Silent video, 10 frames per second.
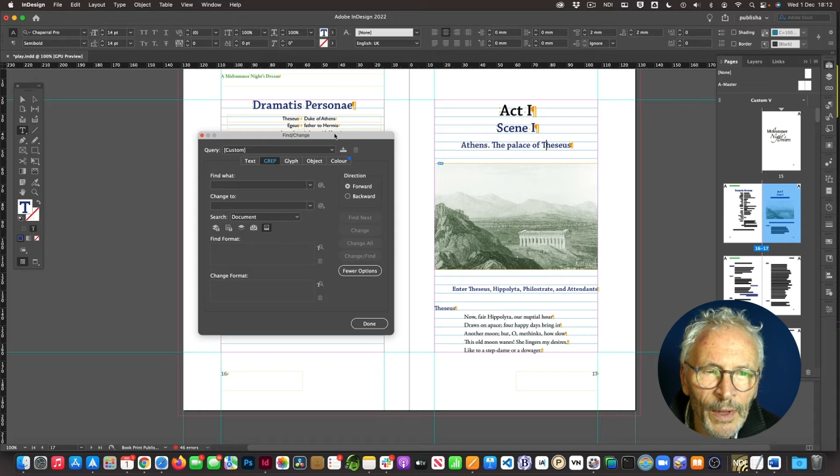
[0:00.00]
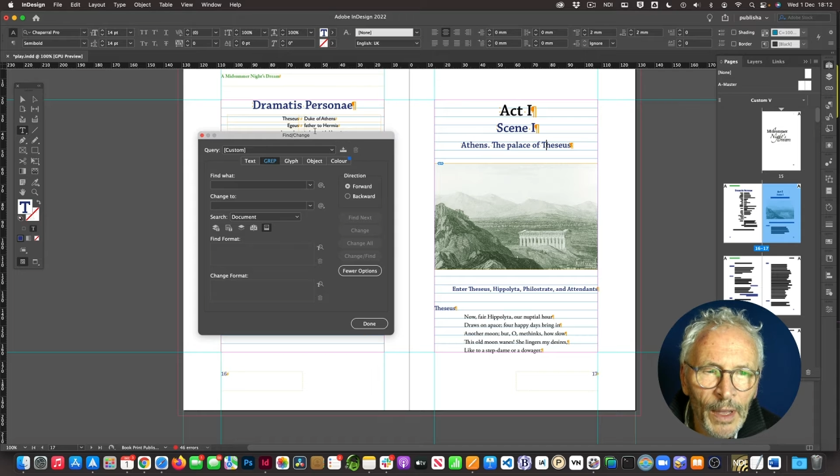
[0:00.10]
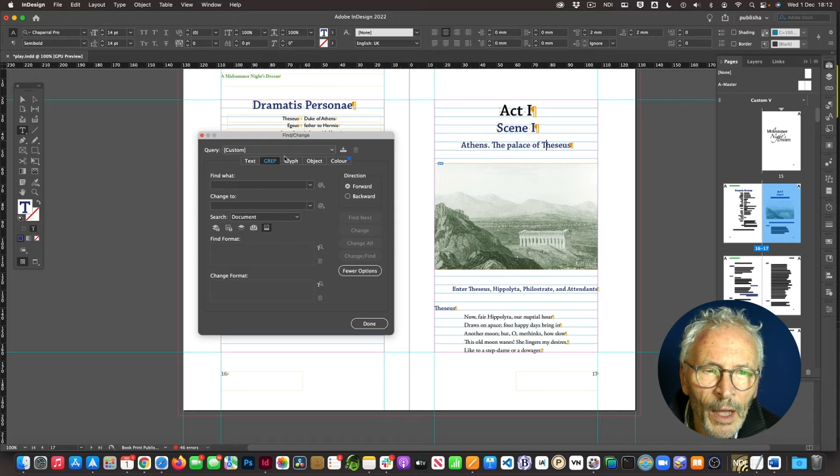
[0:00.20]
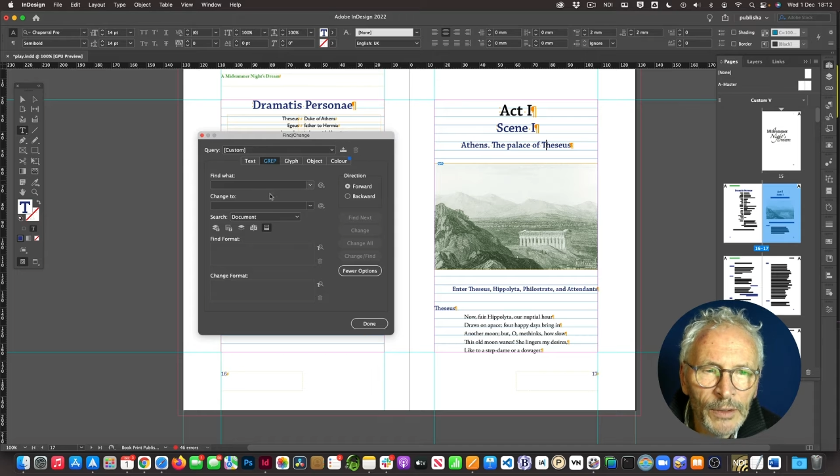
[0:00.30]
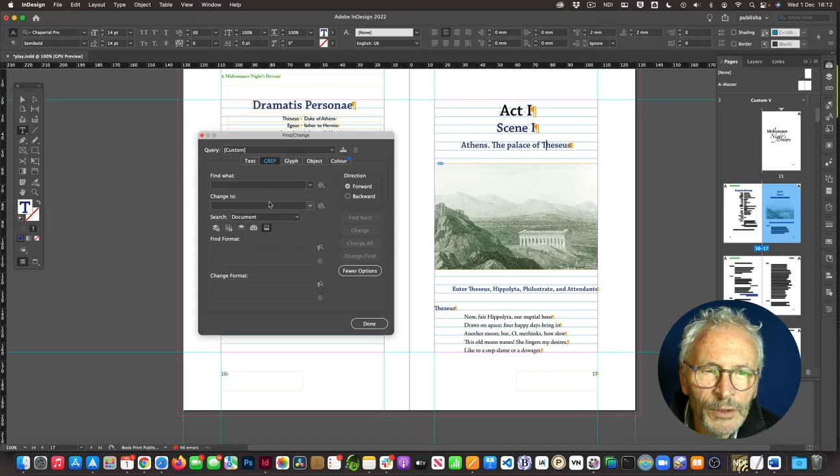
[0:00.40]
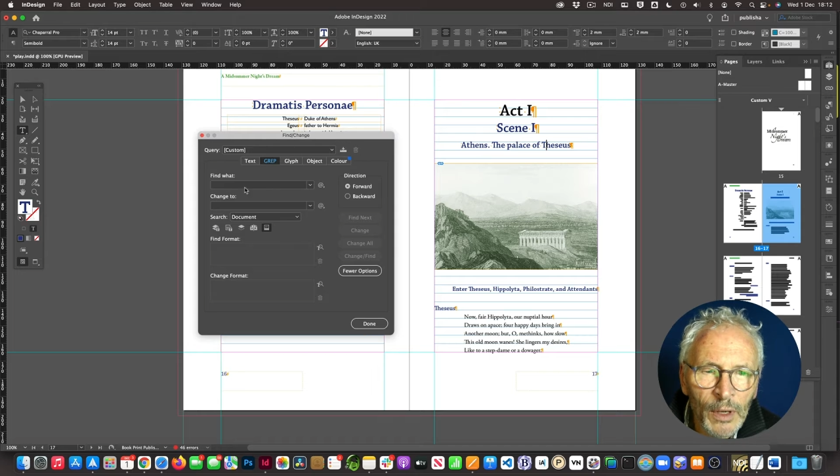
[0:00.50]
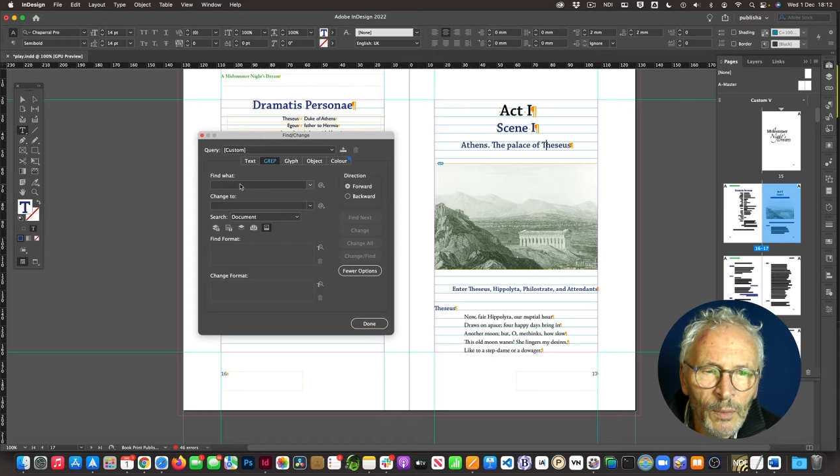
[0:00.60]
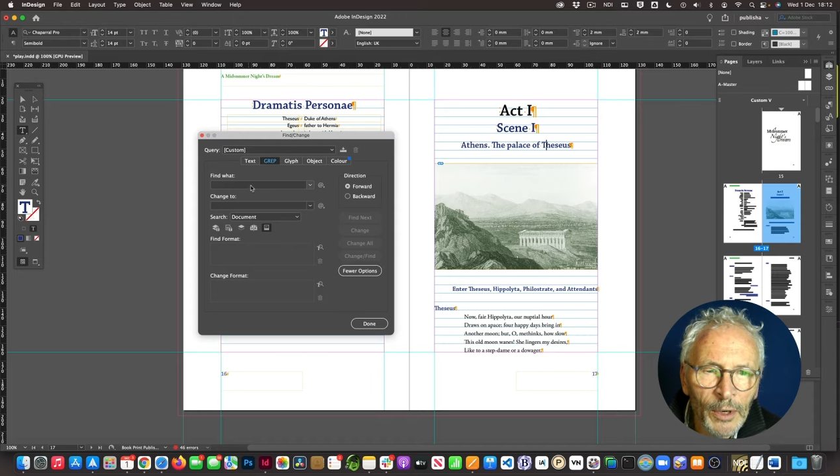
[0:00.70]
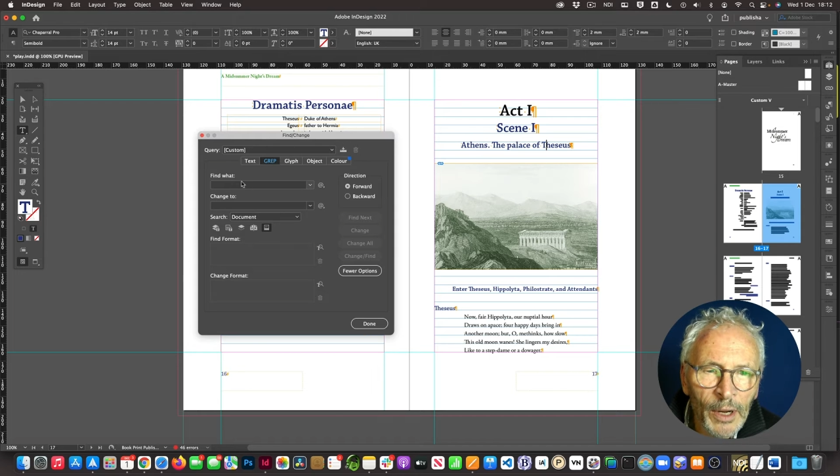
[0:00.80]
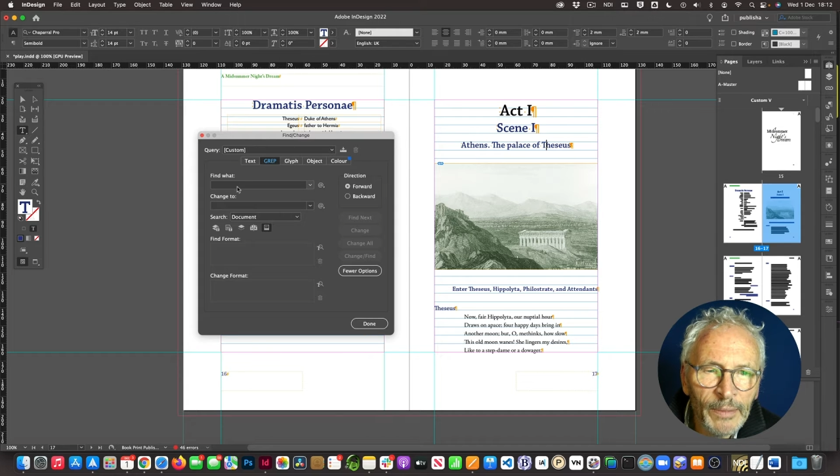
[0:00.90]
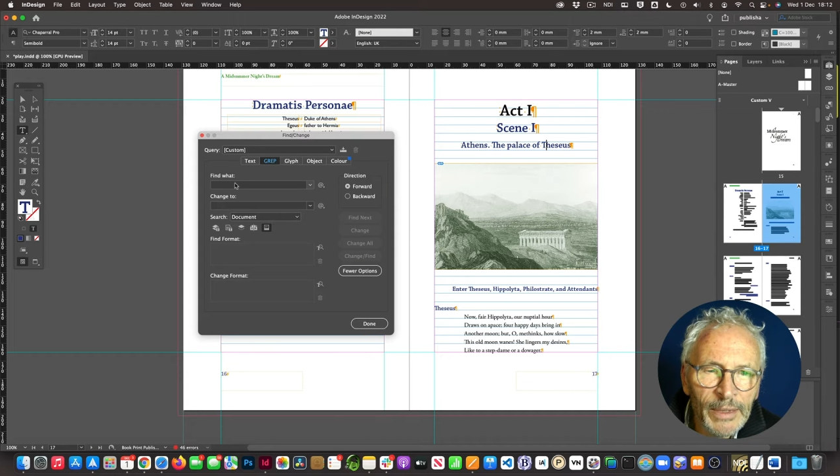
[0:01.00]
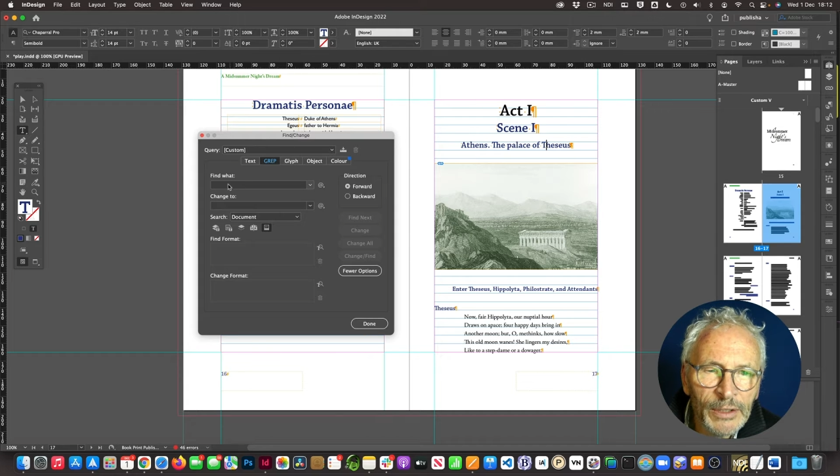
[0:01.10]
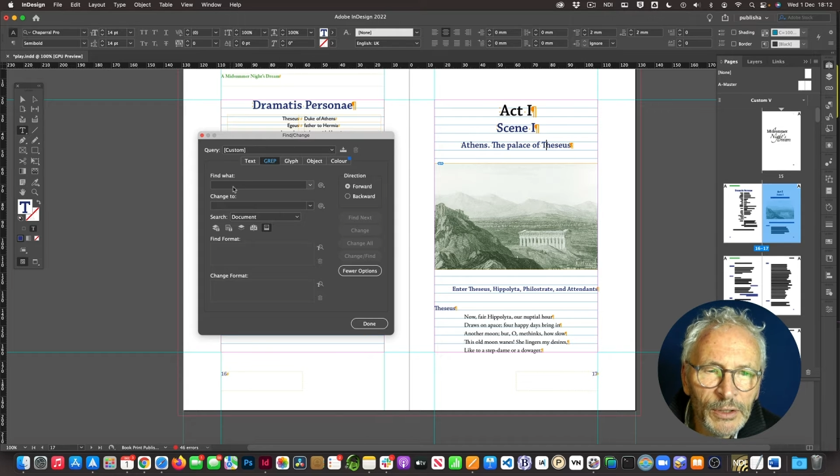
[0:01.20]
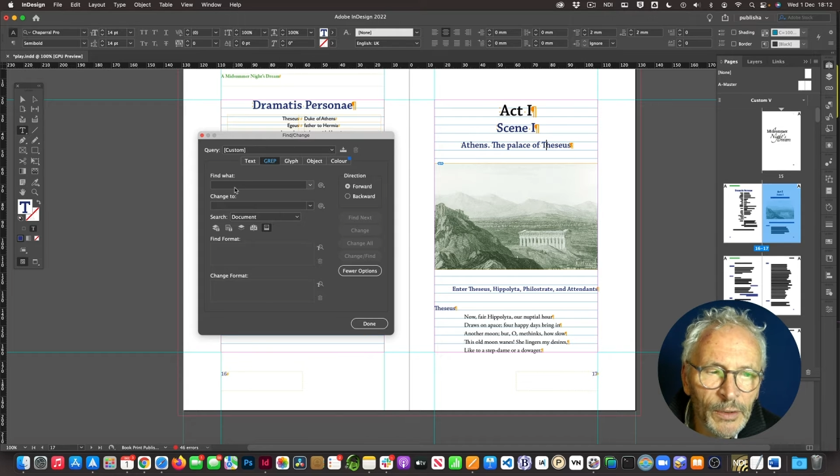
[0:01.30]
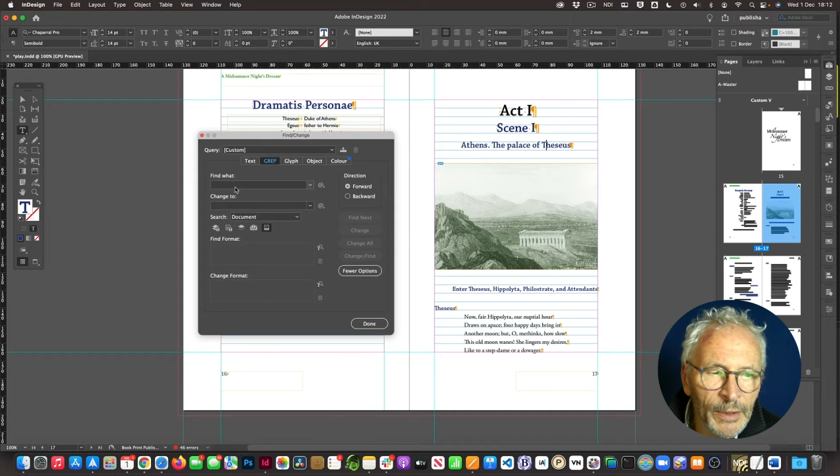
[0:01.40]
and so what I need to
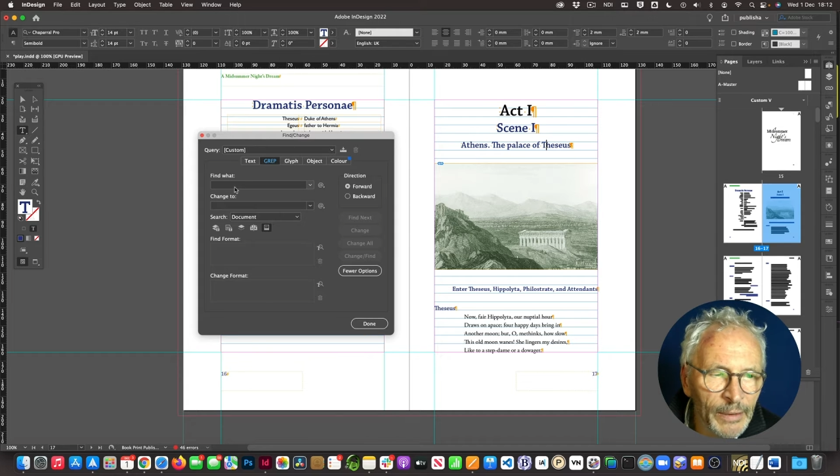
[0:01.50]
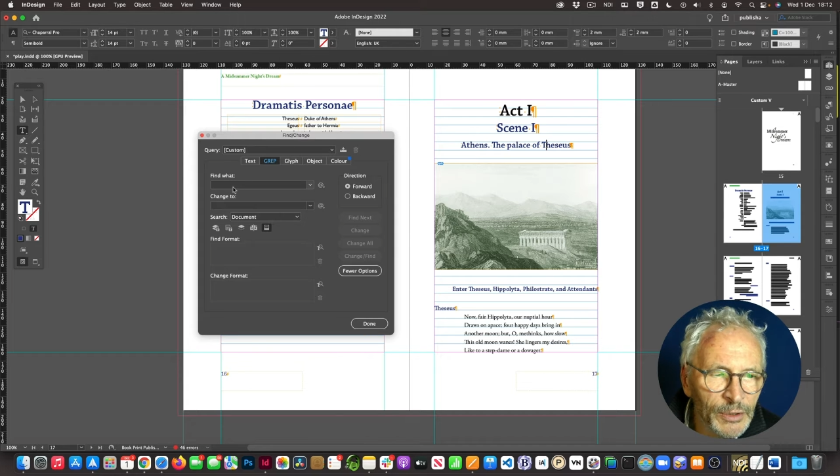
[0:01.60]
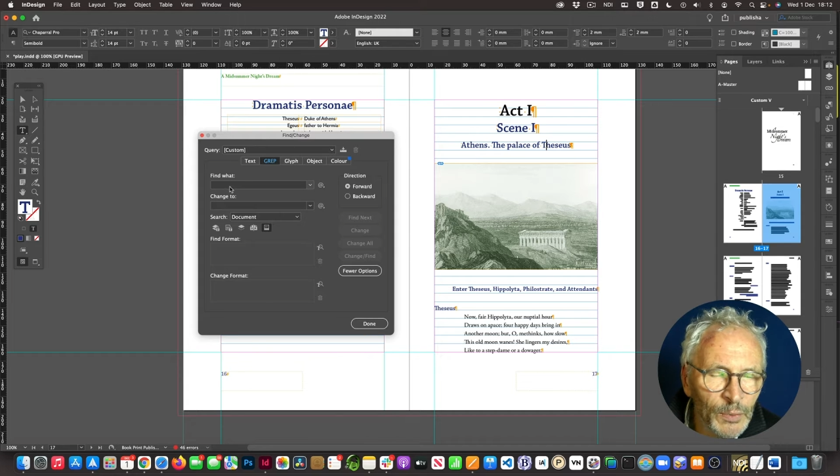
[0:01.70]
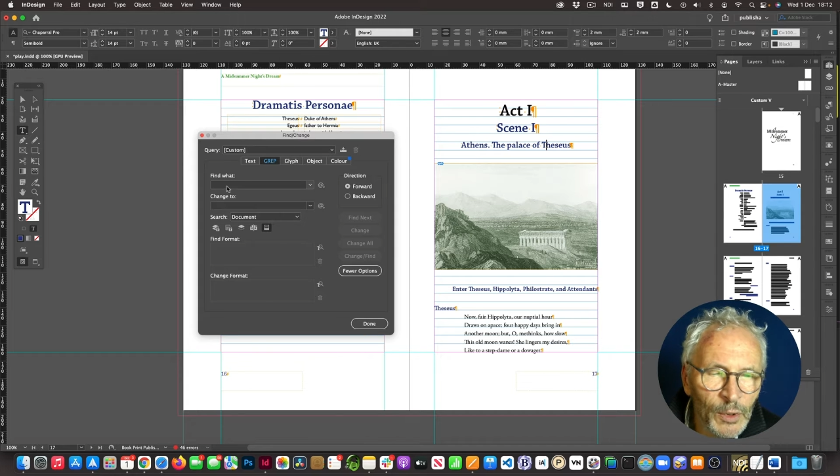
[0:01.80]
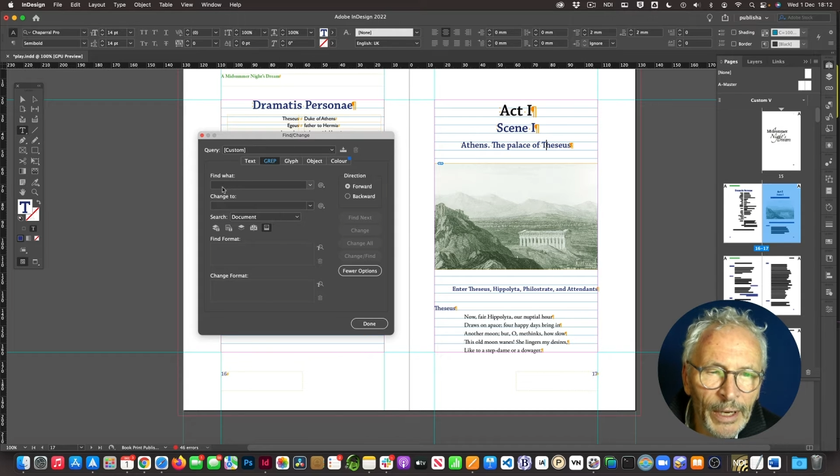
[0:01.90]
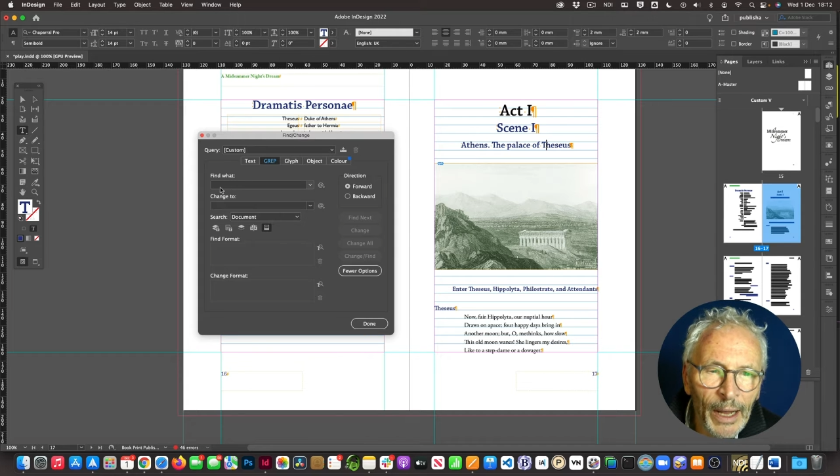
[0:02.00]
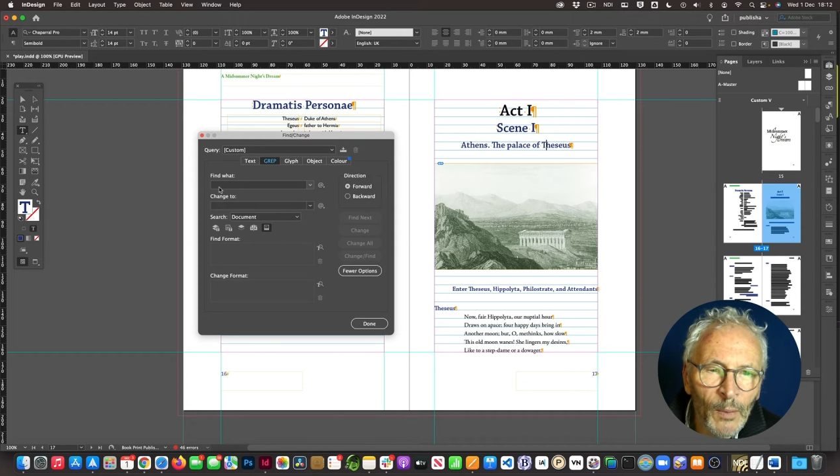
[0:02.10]
do now is to work out